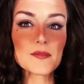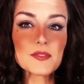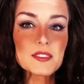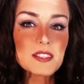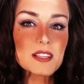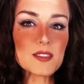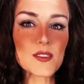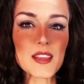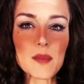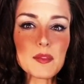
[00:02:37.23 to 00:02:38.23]
Just
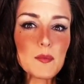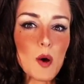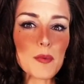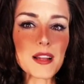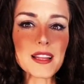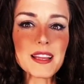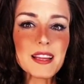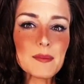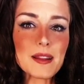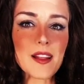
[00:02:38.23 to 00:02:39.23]
keep them open a little bit
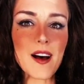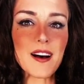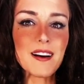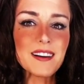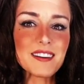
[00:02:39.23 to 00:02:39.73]
longer.